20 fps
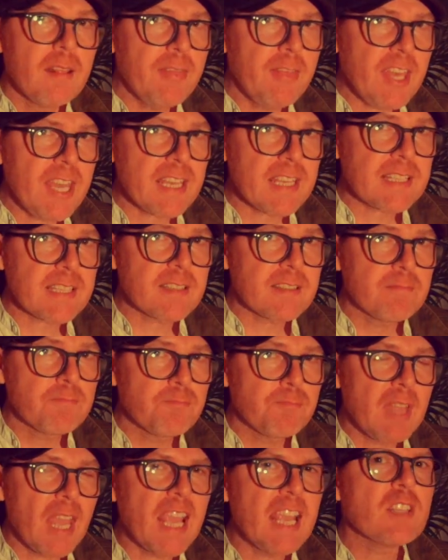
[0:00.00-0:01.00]
This
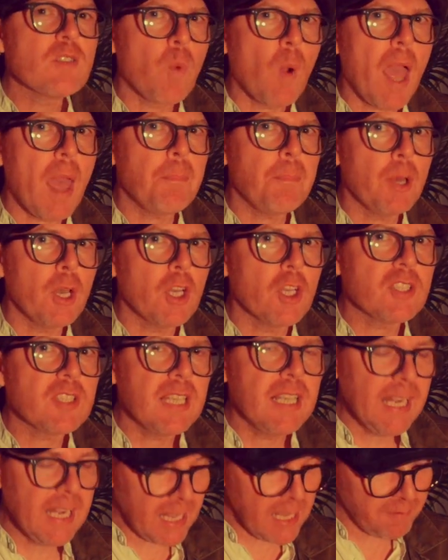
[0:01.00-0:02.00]
is where
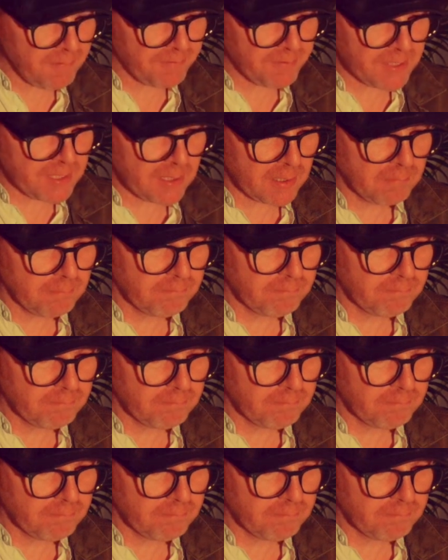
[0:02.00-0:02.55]
Percy lives.